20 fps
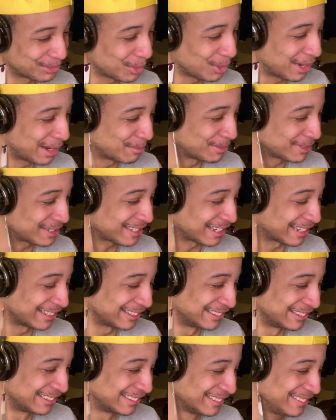Warhammer
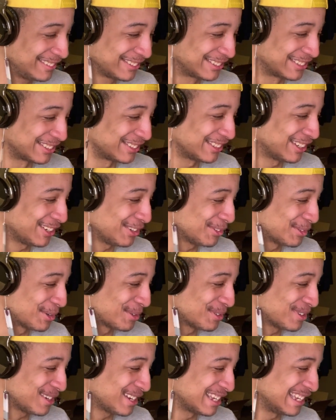Titan. So y'all were
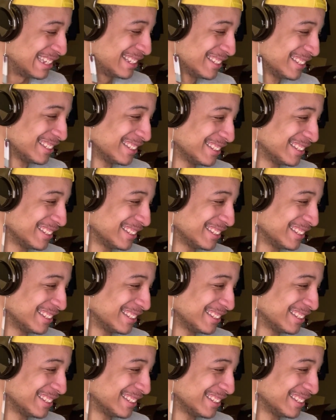right.